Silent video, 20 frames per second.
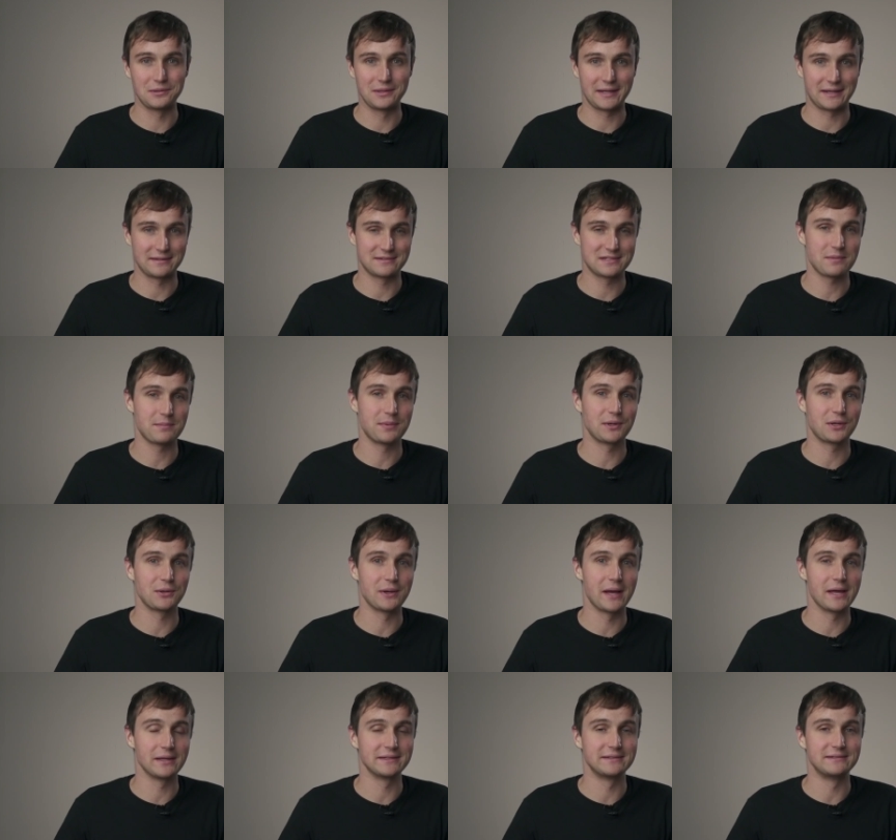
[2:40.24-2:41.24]
like a
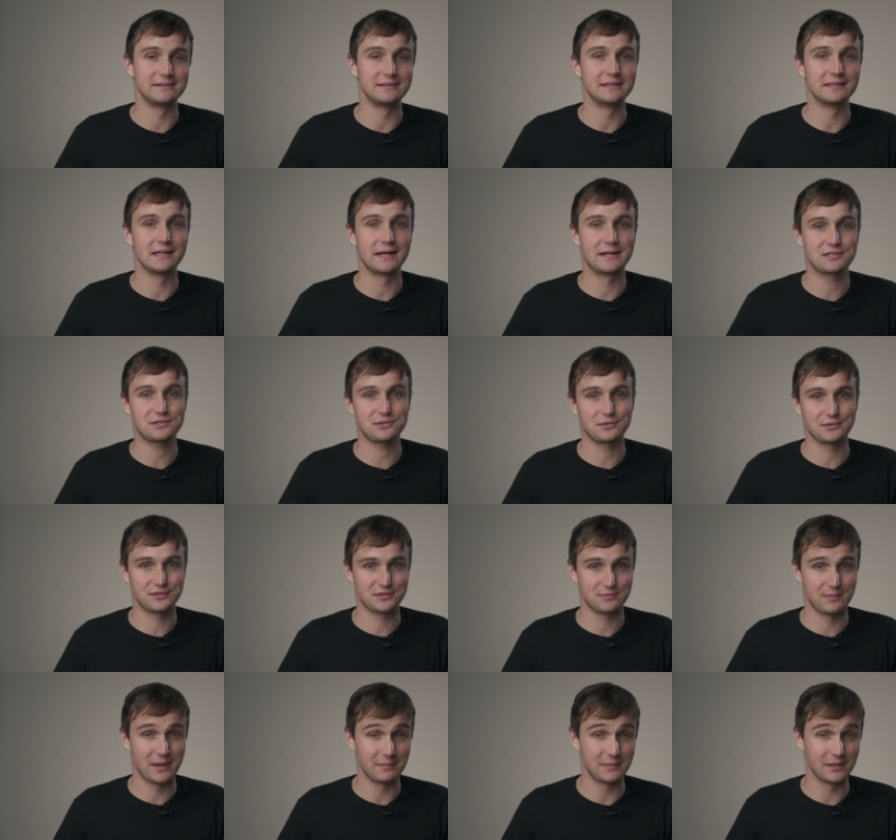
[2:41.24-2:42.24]
typical LED light
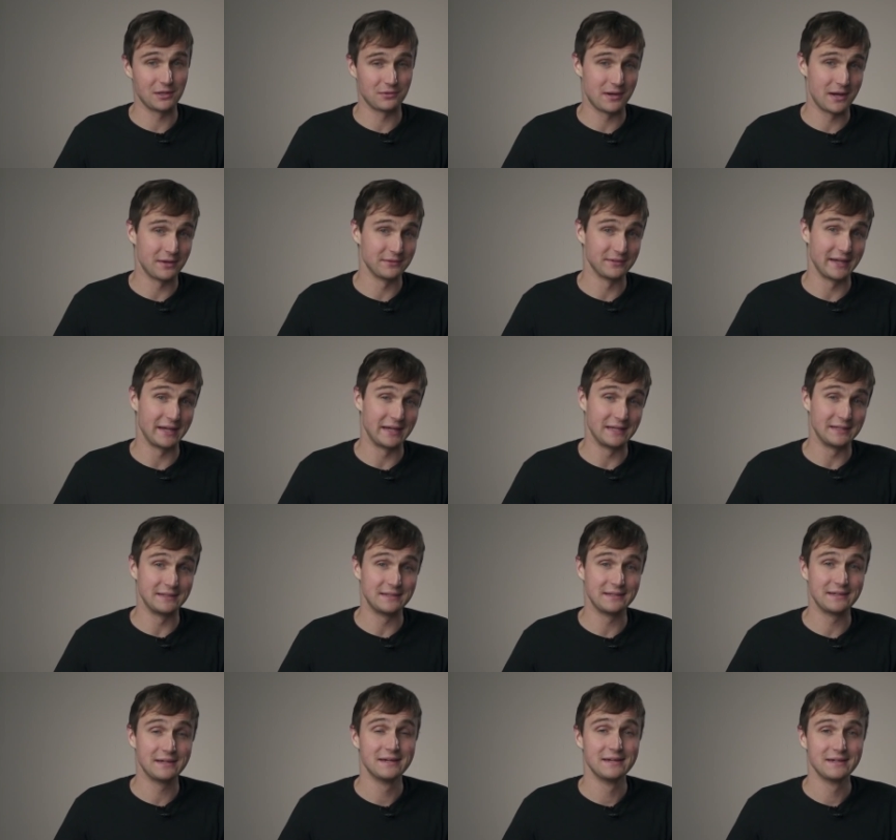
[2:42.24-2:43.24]
source might be around
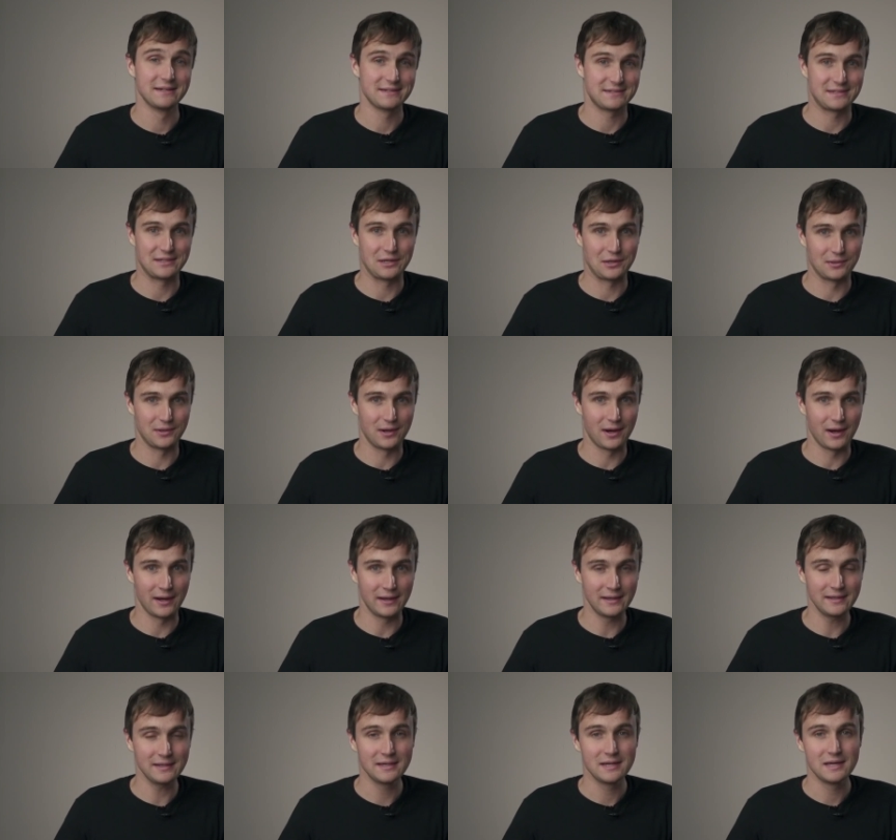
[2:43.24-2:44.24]
80
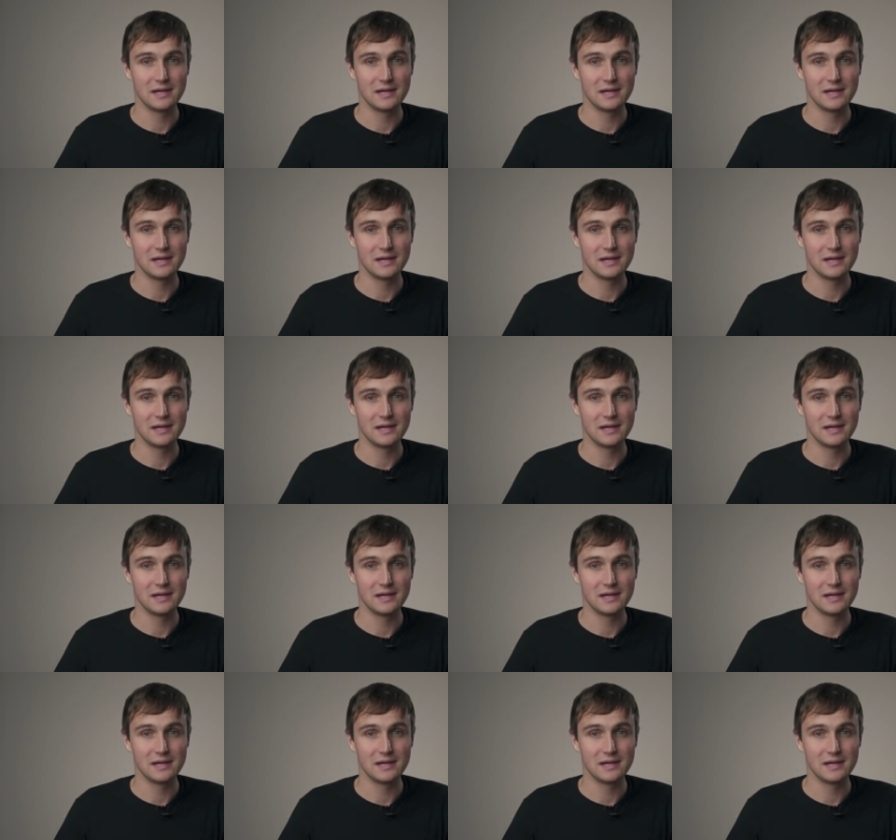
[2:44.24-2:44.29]
CRI,